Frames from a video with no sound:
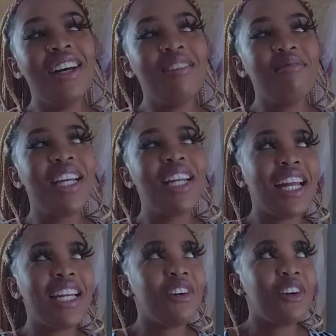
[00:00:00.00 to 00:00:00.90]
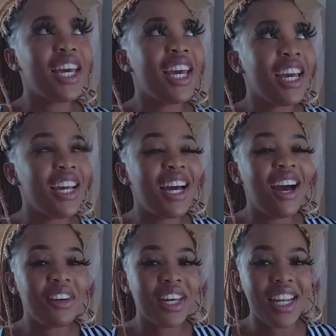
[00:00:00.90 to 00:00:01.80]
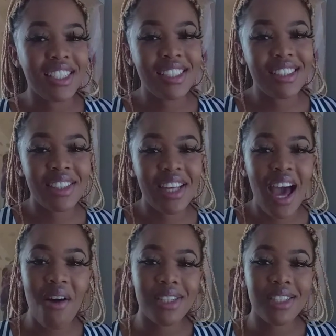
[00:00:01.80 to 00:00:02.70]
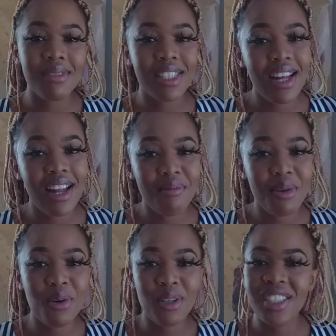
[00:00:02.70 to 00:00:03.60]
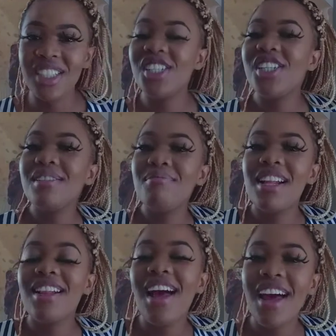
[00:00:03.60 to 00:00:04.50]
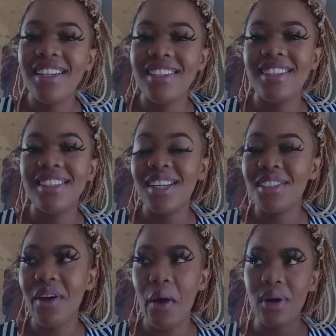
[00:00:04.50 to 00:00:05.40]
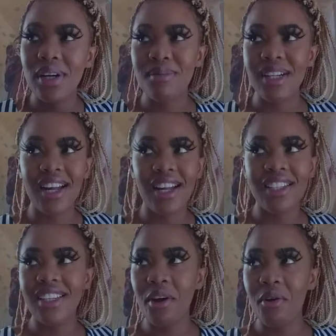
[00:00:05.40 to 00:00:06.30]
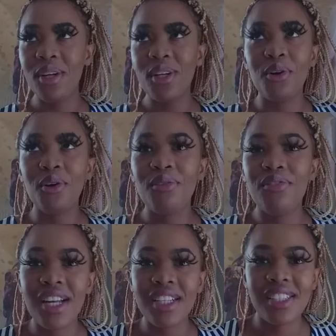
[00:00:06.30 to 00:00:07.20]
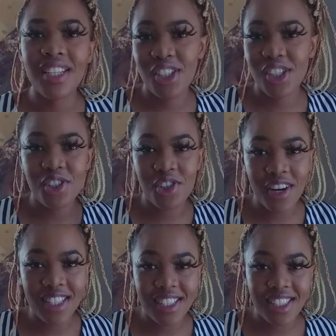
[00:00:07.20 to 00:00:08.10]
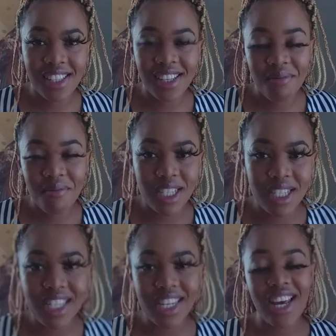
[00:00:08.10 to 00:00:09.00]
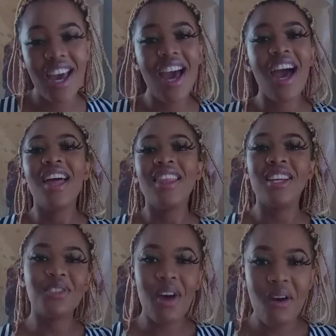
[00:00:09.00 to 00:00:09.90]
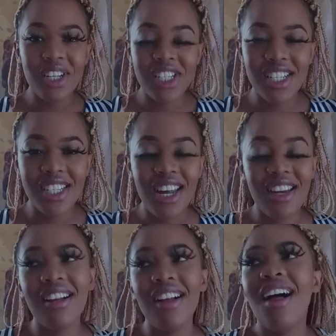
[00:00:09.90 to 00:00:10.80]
Mihlali, okay, how can I say this? I watch Mihlali because she's Mihlali. That's why I watch Mihlali. Like, when girl farts, she trains, basically. That's why I watch her channel.